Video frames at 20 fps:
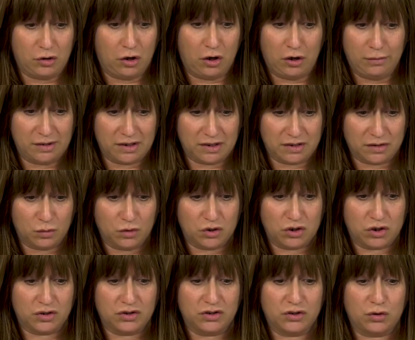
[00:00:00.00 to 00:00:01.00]
garments which
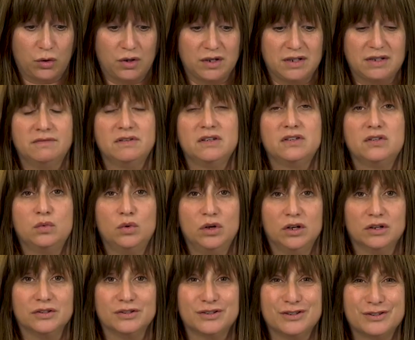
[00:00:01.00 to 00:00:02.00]
are stories of this
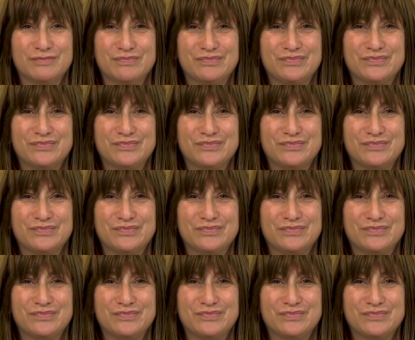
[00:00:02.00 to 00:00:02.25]
world.